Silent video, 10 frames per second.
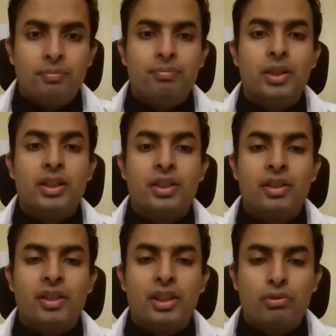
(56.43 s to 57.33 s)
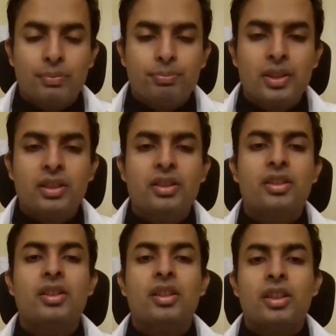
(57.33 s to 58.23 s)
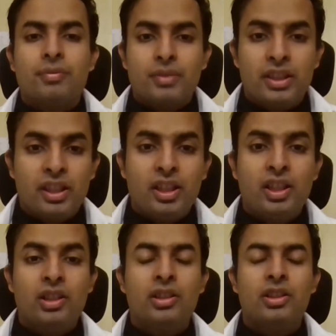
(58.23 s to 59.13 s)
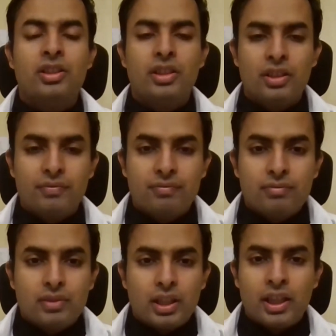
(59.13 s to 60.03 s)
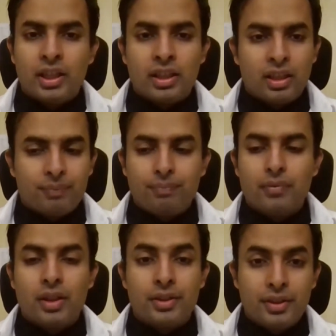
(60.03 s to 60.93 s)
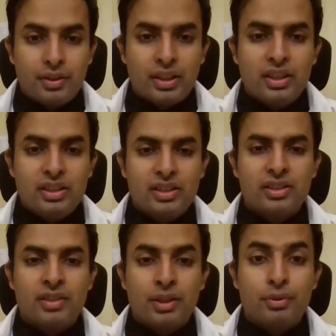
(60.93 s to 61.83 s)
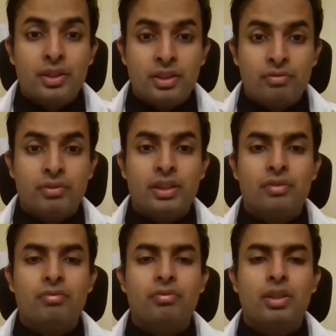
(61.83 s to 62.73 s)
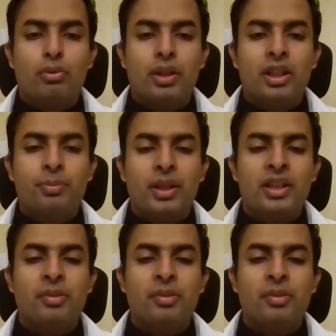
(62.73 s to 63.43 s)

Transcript: military equipment, gear, and other things that were required by the